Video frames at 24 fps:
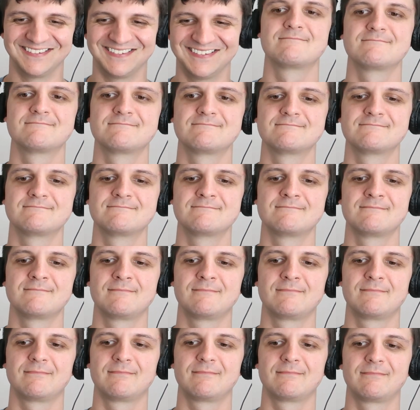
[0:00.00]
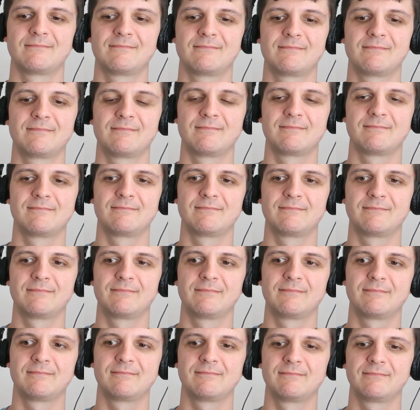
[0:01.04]

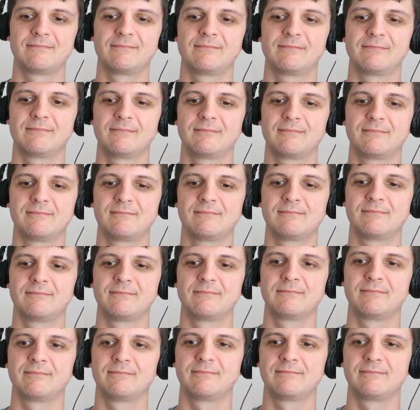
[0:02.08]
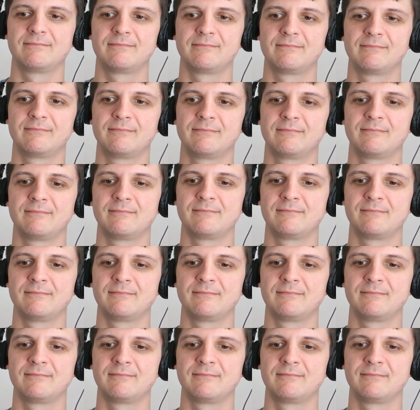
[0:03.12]
Nothing is said.